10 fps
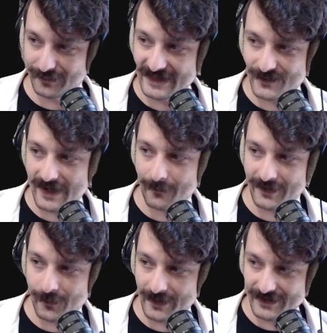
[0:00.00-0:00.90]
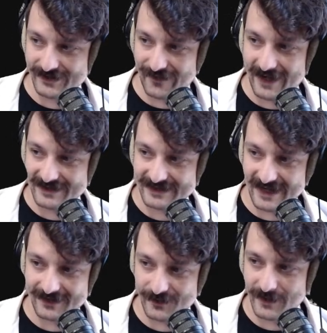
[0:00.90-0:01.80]
Please wait while your Windows files and
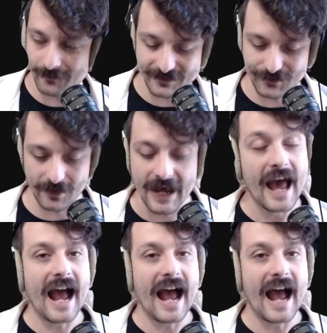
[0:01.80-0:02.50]
settings are being restored.